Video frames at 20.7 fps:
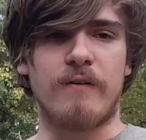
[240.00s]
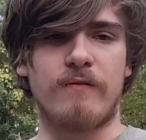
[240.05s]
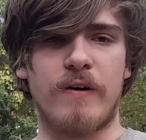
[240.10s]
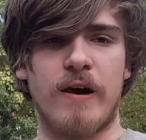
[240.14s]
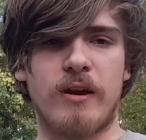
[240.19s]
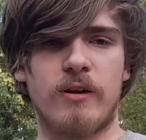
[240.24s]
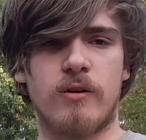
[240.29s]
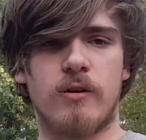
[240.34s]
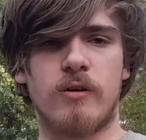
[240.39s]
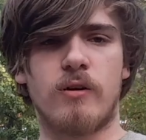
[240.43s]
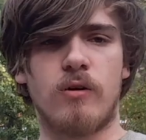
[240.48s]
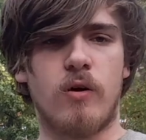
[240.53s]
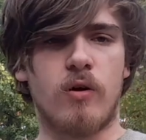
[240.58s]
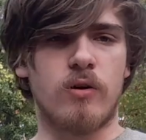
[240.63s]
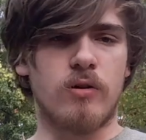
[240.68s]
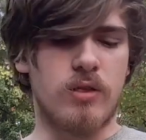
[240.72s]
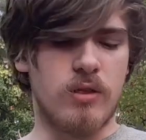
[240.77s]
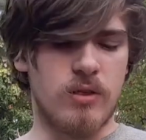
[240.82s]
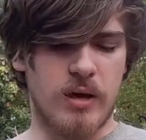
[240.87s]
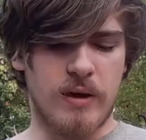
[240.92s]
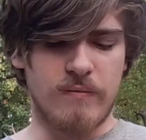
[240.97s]
Finder
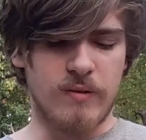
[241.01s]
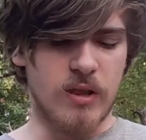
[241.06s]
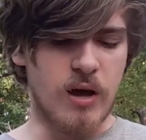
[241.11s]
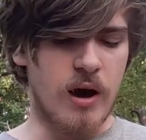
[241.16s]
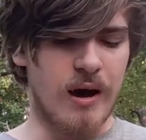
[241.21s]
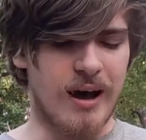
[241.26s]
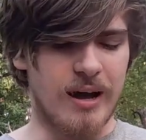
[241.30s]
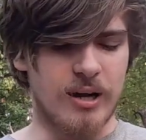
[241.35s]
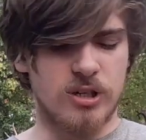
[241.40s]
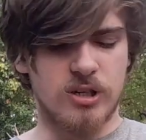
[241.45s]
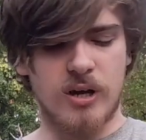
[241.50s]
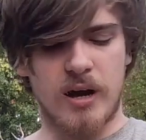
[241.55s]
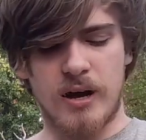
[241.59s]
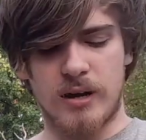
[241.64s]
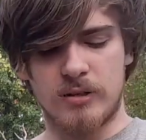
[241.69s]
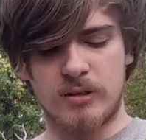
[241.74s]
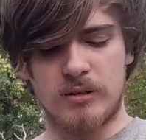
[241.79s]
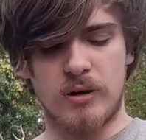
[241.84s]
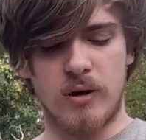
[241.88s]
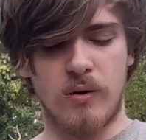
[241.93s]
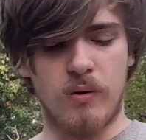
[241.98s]
or even the Hot Shock.
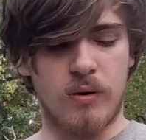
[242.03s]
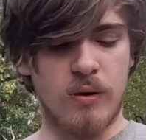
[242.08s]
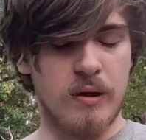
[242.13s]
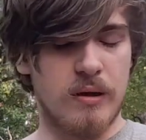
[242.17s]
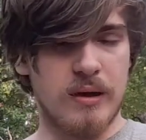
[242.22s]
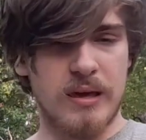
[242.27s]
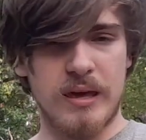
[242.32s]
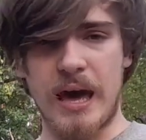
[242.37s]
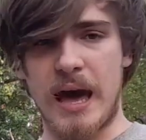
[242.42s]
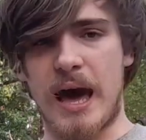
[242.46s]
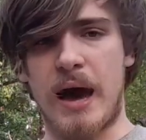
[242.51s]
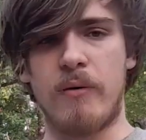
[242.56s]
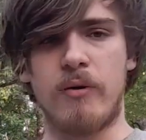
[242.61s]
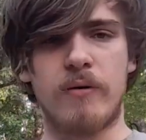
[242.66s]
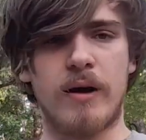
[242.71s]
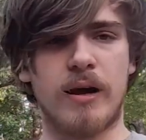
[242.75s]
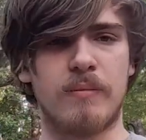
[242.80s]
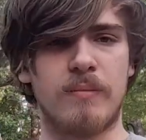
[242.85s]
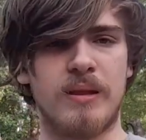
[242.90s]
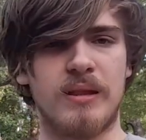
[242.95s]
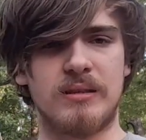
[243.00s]
So yeah, I would
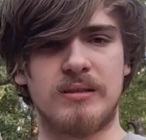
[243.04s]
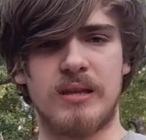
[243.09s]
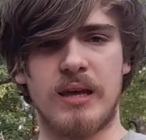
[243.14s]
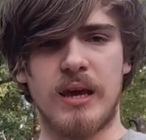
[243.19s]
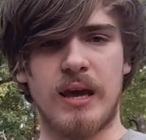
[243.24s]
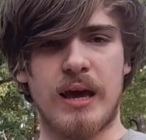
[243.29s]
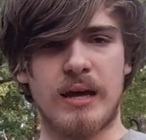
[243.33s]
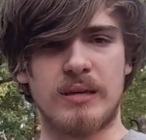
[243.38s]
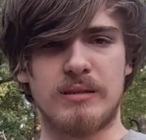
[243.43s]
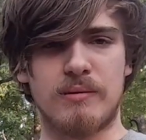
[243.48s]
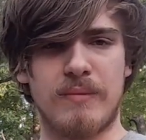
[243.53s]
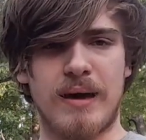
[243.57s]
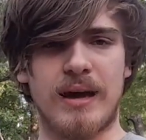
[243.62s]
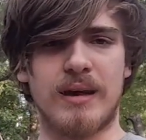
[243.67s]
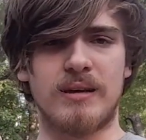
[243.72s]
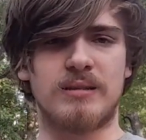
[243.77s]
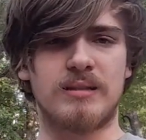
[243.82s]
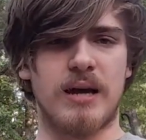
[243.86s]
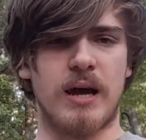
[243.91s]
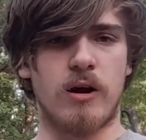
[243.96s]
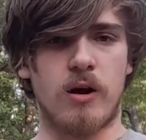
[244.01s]
recommend this thing as a mega
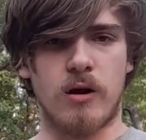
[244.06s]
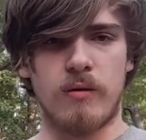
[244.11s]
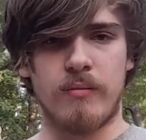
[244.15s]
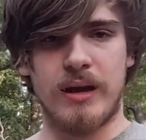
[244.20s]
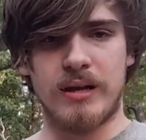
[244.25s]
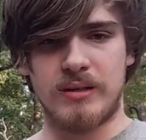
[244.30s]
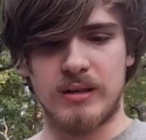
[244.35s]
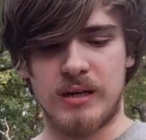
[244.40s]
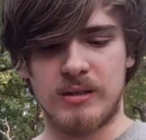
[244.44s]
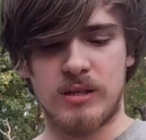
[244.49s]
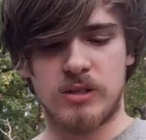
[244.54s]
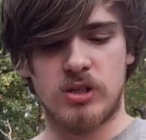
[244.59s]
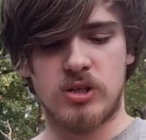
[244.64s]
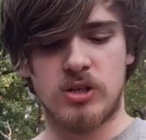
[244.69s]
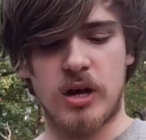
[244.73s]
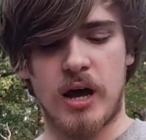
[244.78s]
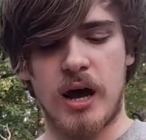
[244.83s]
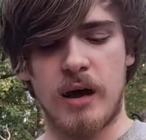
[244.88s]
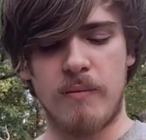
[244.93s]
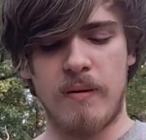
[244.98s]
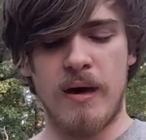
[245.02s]
sidearm. It does its
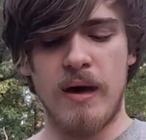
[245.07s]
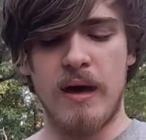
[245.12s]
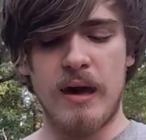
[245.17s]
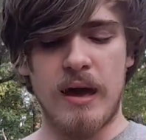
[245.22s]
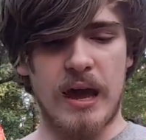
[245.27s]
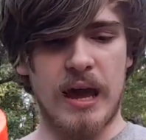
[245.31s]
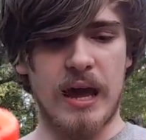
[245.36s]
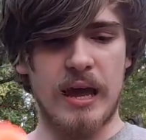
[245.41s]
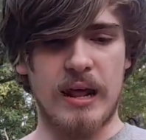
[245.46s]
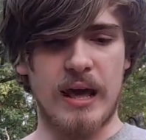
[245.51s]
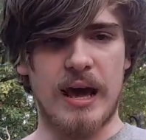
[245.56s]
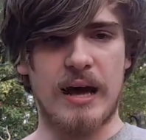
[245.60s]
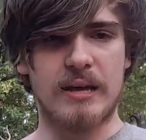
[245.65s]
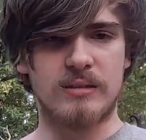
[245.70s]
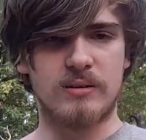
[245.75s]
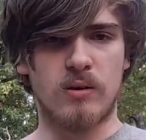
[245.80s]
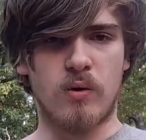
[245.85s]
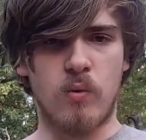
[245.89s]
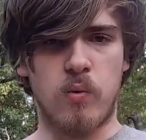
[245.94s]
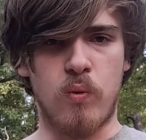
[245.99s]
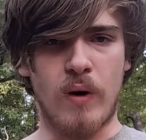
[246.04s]
job and it has
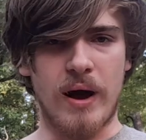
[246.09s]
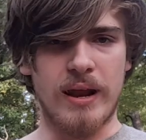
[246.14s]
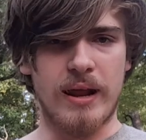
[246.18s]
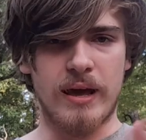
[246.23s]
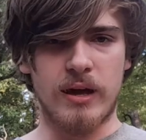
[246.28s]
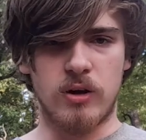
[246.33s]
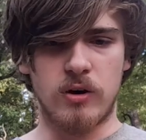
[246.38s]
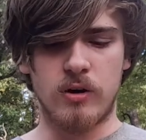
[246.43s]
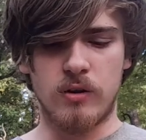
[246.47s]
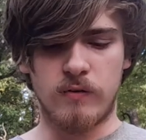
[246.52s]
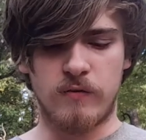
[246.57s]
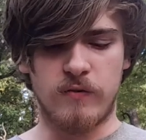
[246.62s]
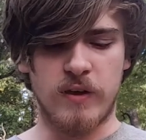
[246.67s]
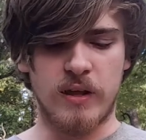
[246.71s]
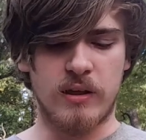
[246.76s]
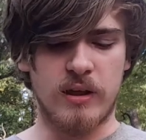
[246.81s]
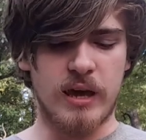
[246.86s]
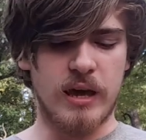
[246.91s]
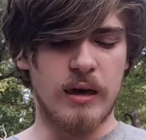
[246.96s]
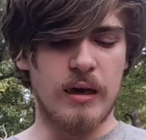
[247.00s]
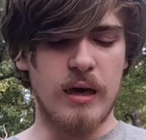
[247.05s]
quite a good
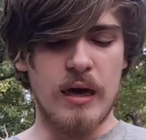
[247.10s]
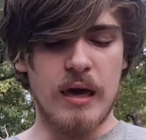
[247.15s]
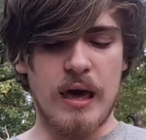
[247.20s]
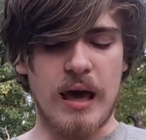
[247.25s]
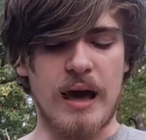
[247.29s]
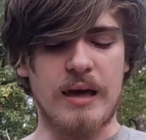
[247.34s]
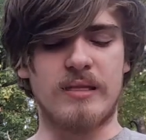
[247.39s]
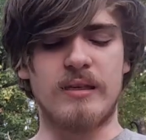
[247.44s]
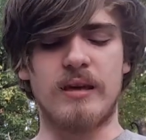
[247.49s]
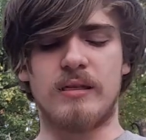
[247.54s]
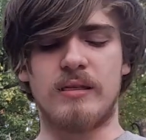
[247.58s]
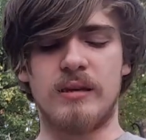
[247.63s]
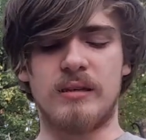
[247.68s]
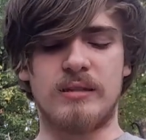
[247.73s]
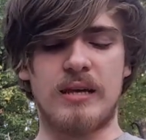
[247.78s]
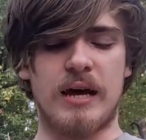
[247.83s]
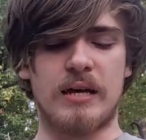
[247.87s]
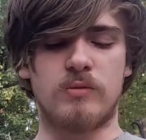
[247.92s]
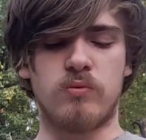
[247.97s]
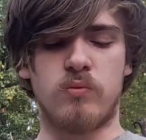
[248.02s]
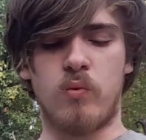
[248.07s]
feeling. I think this
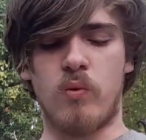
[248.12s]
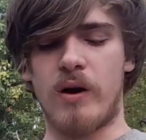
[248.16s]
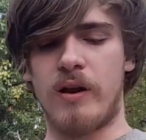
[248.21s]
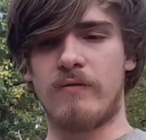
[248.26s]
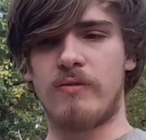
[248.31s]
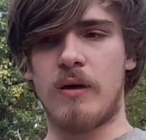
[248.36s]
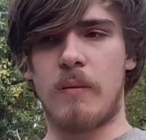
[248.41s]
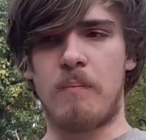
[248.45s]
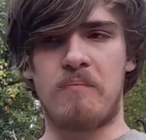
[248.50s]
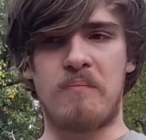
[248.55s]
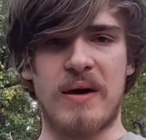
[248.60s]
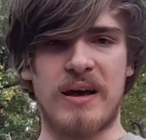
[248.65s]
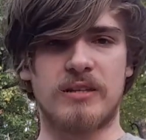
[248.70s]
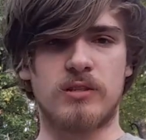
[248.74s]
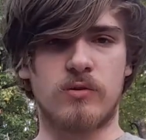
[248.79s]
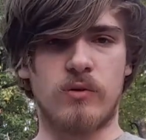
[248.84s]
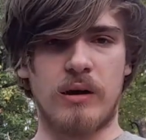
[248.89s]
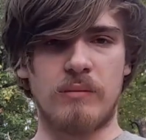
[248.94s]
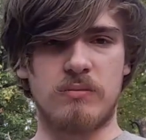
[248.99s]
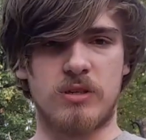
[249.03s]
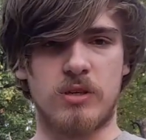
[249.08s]
has one of the best
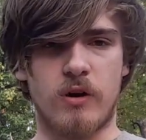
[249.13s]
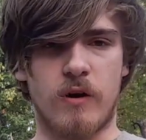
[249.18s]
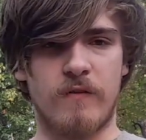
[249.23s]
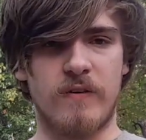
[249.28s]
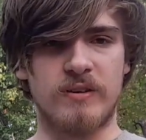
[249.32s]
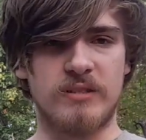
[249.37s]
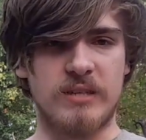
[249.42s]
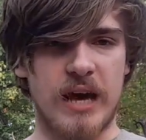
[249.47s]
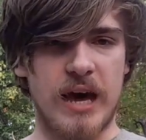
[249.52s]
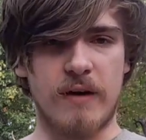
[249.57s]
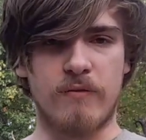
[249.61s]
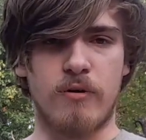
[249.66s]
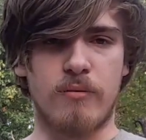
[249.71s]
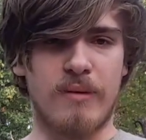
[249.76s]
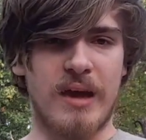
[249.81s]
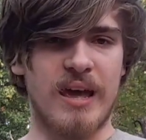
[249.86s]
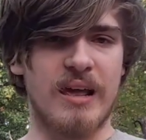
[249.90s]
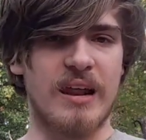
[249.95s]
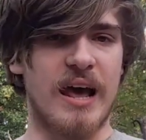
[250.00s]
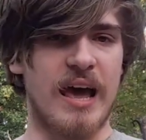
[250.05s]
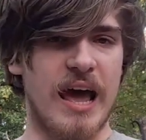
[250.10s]
grips Nerf has ever
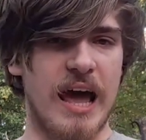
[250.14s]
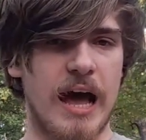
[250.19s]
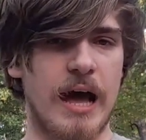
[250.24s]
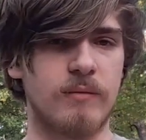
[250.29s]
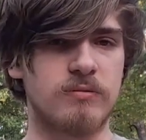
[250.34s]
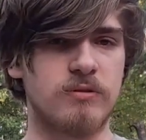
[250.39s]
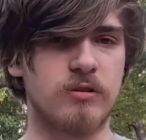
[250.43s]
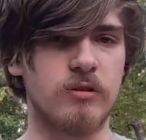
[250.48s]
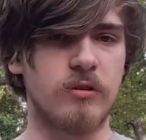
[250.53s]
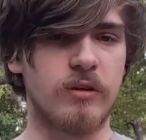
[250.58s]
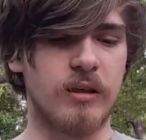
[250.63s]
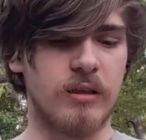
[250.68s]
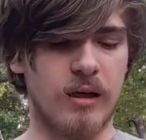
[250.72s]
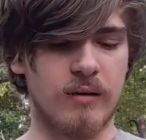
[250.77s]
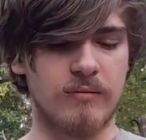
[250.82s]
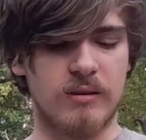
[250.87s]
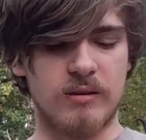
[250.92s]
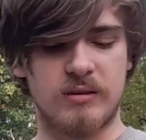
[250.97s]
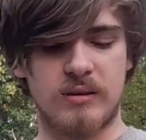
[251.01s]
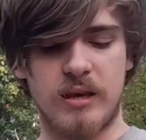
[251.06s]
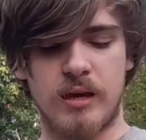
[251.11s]
made. I absolutely love
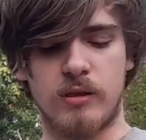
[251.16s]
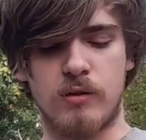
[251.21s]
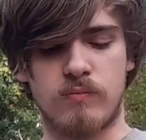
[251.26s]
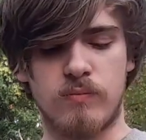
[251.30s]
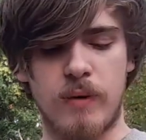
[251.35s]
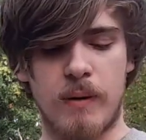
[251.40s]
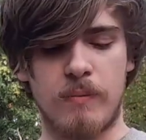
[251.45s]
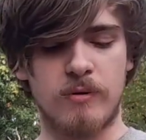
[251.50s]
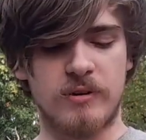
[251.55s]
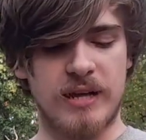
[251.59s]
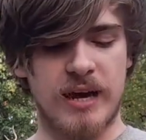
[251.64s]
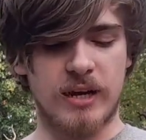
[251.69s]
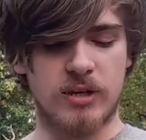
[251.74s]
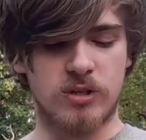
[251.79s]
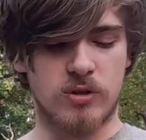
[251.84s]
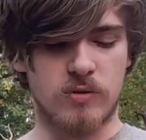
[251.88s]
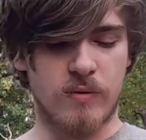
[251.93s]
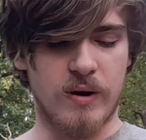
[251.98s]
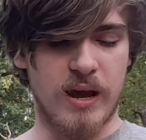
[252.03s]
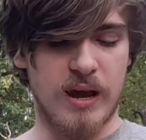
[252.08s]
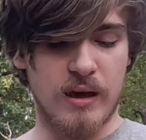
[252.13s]
this thing. The rubber
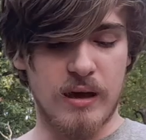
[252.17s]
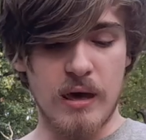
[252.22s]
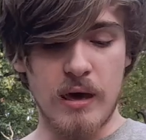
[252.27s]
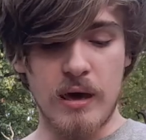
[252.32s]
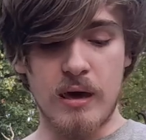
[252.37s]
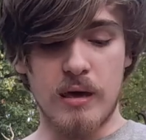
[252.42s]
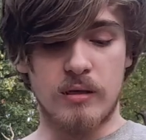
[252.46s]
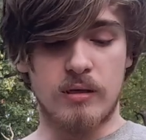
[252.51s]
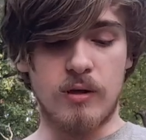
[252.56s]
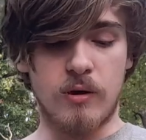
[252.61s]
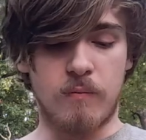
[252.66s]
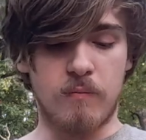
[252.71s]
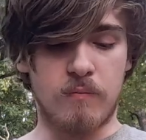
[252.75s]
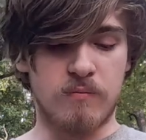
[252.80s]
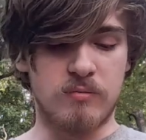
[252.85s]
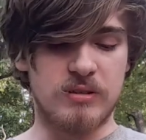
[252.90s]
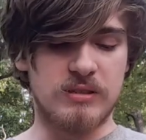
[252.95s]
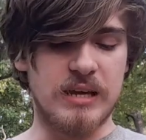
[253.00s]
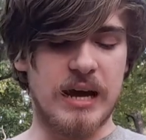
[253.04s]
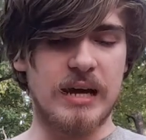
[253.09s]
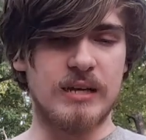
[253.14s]
texturing, the
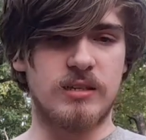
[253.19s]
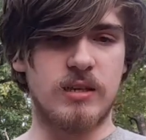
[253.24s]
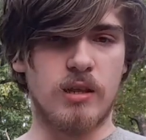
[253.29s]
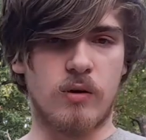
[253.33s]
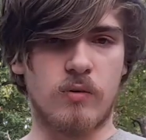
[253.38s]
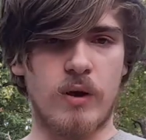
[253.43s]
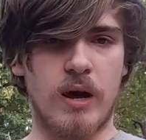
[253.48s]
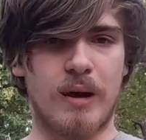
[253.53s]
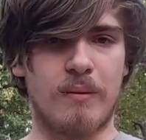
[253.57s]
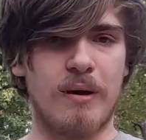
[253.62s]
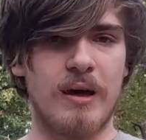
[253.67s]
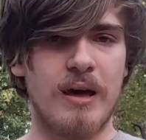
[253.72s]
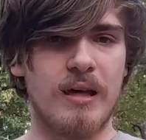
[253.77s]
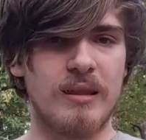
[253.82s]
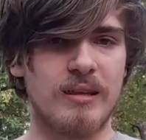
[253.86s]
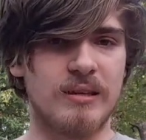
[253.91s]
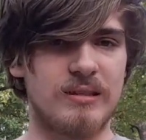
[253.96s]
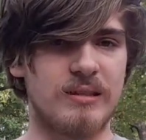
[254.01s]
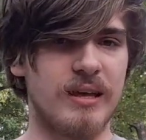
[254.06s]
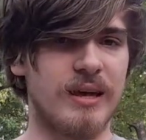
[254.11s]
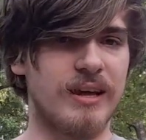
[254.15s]
size of the grip,
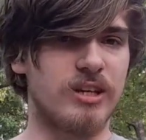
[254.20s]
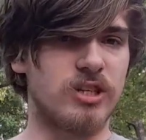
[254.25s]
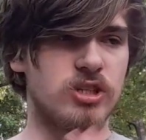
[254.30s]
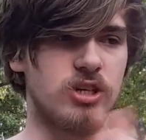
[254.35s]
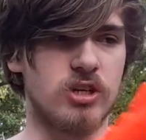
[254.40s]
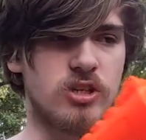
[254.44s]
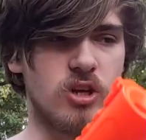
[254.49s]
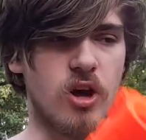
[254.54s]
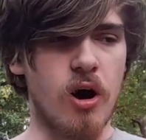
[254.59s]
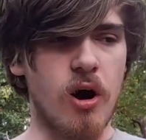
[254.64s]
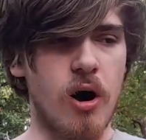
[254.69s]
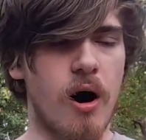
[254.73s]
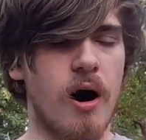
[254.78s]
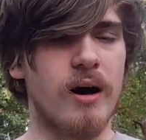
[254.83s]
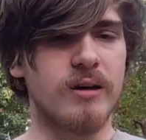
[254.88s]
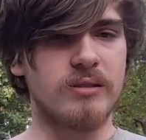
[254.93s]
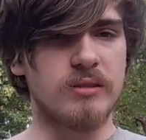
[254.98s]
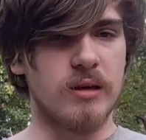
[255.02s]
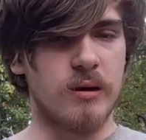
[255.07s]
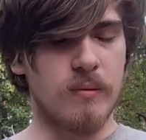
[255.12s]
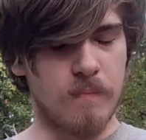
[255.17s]
this thing is just
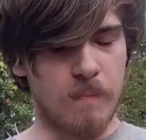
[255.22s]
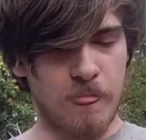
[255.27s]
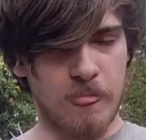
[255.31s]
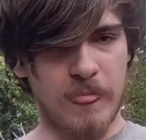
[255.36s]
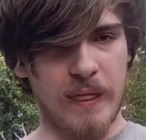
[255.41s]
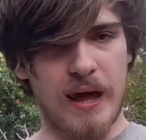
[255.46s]
awesome.